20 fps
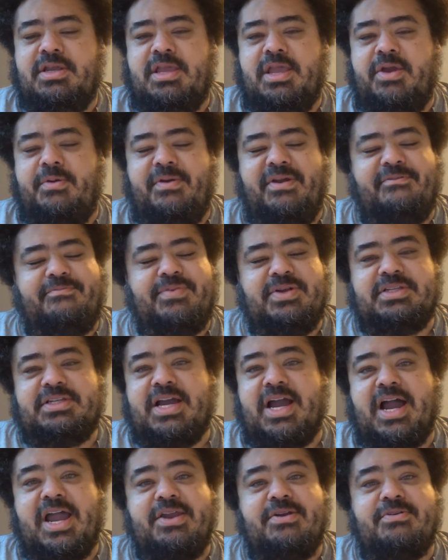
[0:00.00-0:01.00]
and we have much
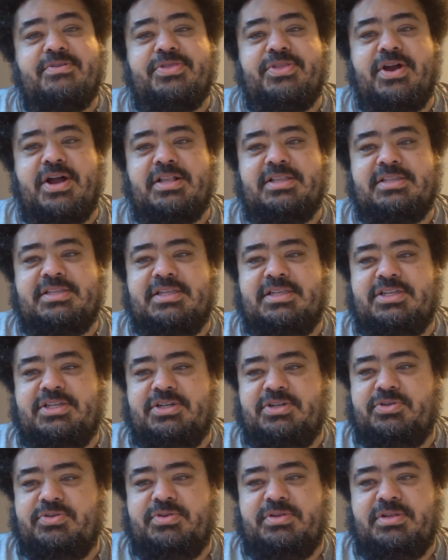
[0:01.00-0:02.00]
higher thoughts than
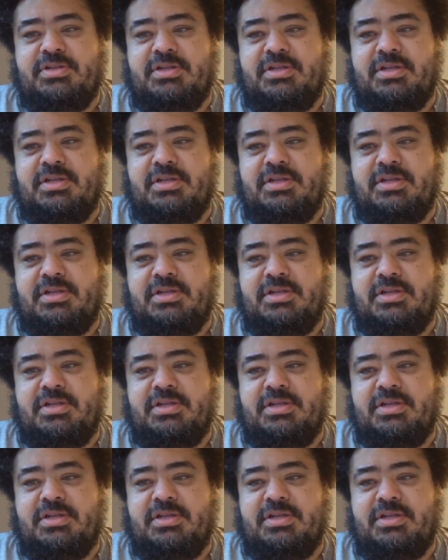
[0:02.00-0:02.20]
children,